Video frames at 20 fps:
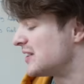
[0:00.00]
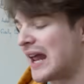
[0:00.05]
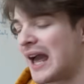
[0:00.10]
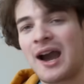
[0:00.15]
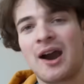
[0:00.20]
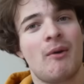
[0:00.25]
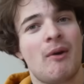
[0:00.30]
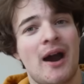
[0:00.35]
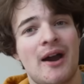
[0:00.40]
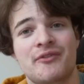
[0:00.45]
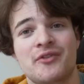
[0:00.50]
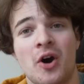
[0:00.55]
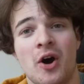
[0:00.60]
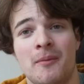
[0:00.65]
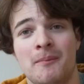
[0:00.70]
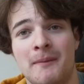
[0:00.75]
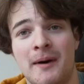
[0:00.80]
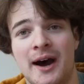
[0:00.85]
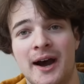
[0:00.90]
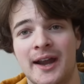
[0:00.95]
Now I've
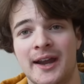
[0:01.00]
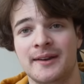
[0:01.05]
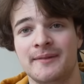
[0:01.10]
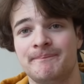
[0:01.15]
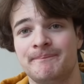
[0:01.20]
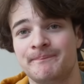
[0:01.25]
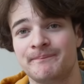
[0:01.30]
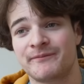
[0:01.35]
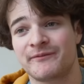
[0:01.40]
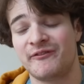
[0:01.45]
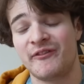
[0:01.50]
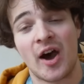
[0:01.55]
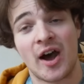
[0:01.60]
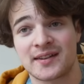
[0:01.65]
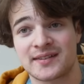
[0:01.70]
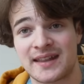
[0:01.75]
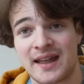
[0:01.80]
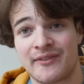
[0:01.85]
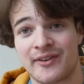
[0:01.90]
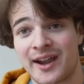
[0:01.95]
got my
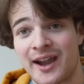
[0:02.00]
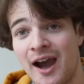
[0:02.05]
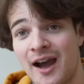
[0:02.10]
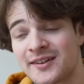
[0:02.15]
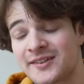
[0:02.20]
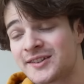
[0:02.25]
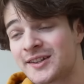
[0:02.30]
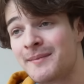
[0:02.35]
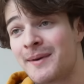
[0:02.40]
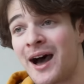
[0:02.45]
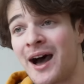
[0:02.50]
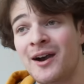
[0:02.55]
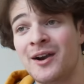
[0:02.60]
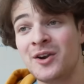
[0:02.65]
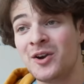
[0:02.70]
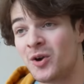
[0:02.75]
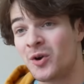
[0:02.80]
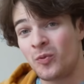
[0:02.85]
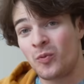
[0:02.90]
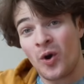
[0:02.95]
first ever customer.
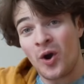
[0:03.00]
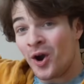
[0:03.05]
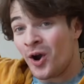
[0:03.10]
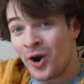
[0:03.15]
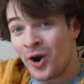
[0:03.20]
Woo!